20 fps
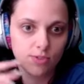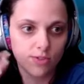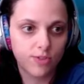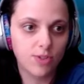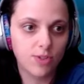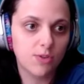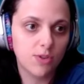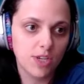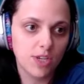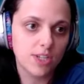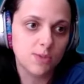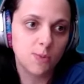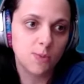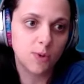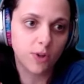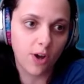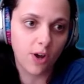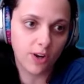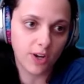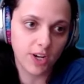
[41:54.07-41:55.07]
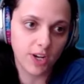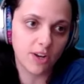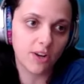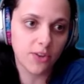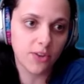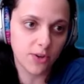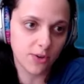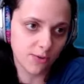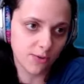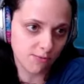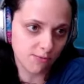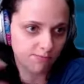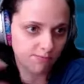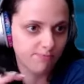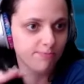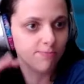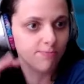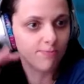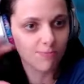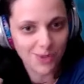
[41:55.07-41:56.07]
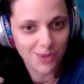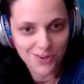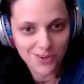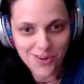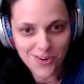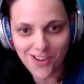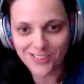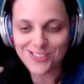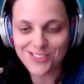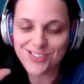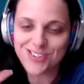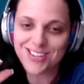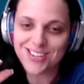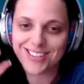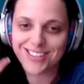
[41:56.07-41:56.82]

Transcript: do things belong in, although acknowledging